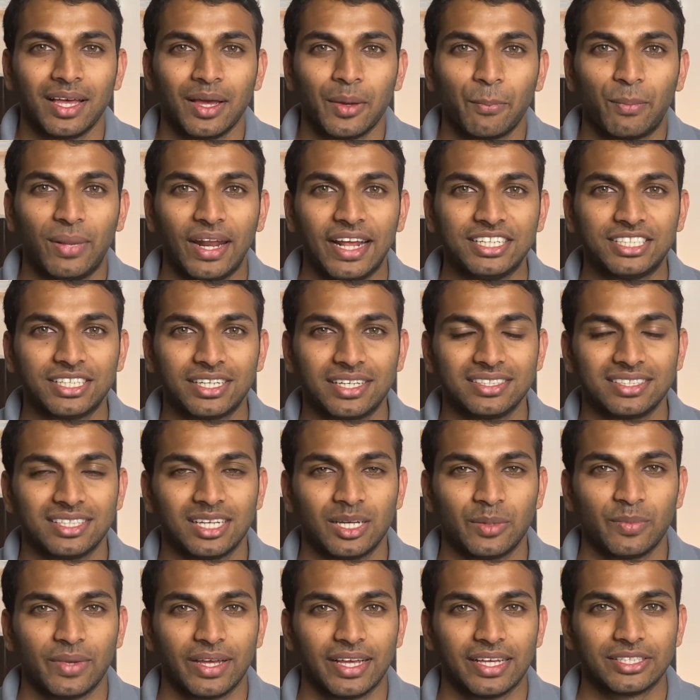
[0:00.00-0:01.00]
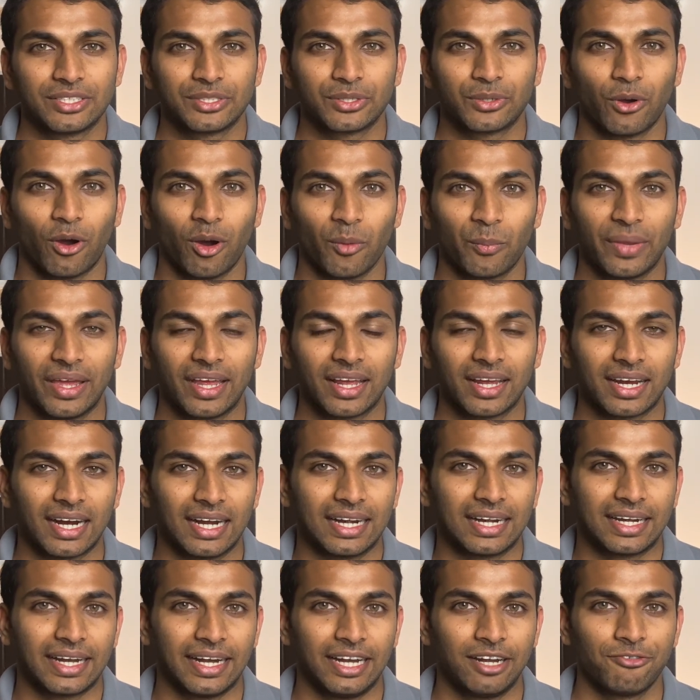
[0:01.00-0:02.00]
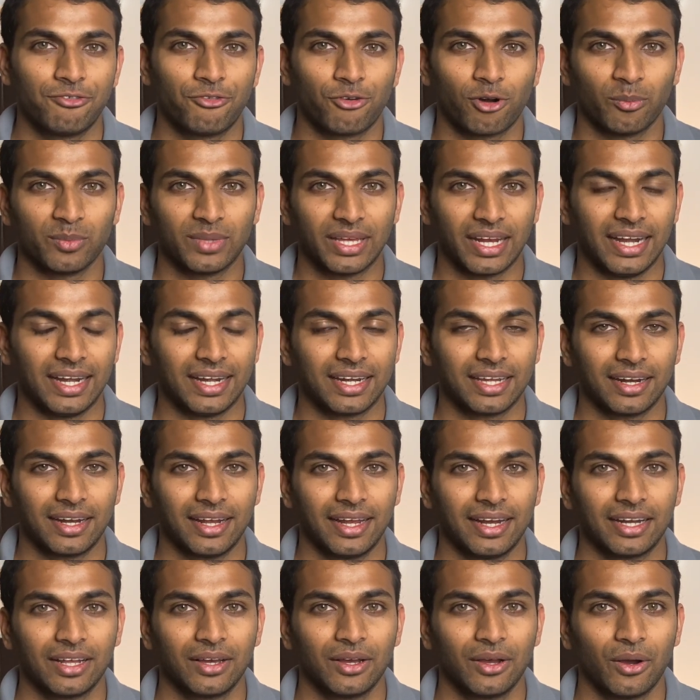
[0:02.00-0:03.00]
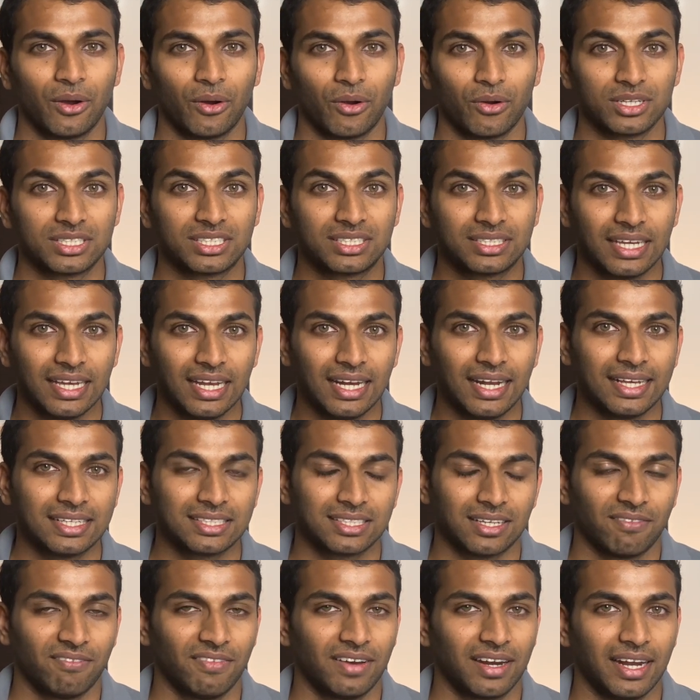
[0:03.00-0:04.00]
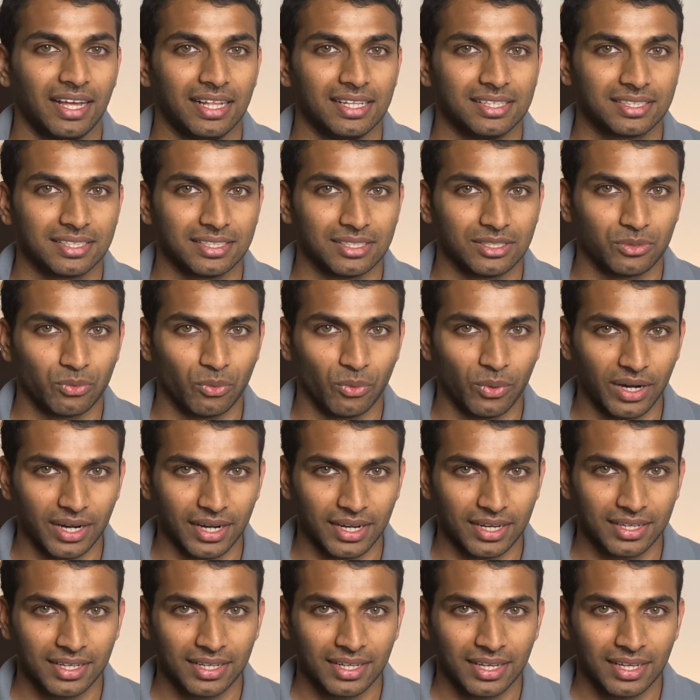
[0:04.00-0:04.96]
Plagiarism is copying content from the internet or stealing someone else's work.